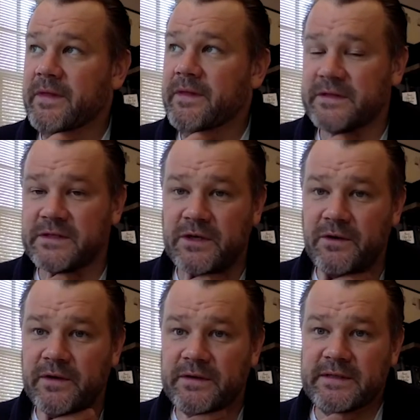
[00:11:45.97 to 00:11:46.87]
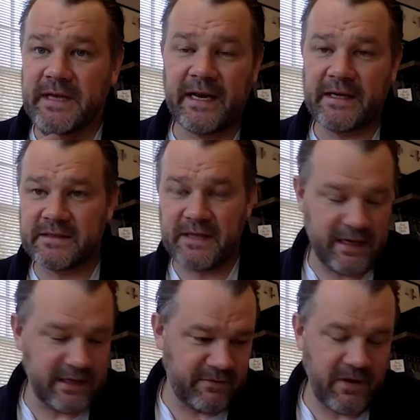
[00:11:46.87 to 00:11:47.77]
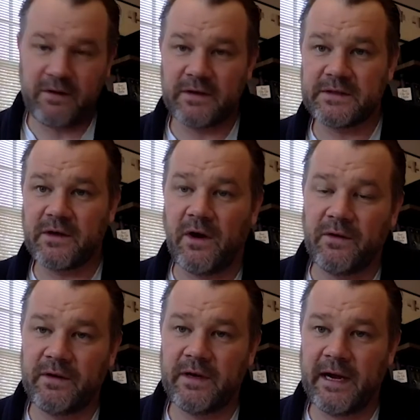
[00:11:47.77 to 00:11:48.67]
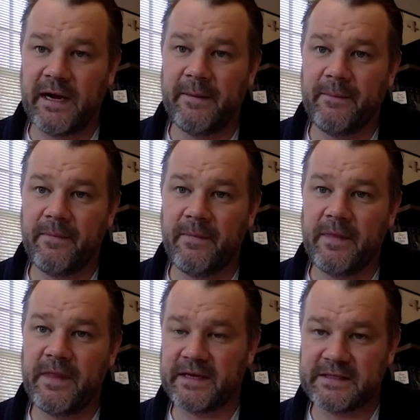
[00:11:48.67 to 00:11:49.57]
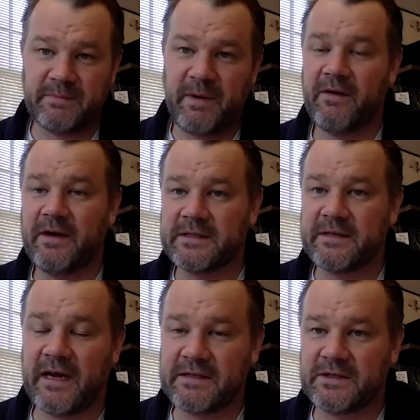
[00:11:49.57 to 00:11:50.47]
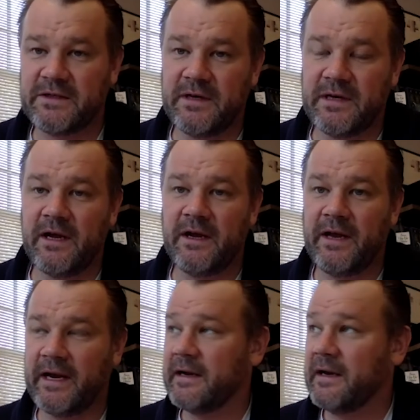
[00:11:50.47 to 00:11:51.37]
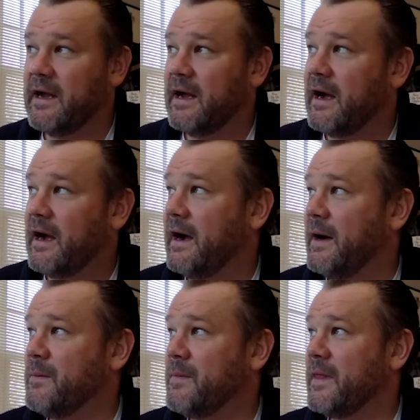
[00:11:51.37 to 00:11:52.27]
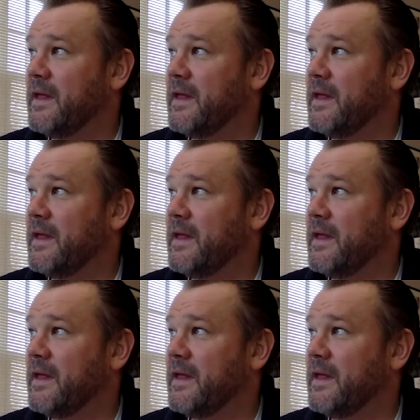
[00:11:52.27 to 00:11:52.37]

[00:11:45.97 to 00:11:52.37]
the student, and it's and it's focused on um, the experience of that student learning. Um,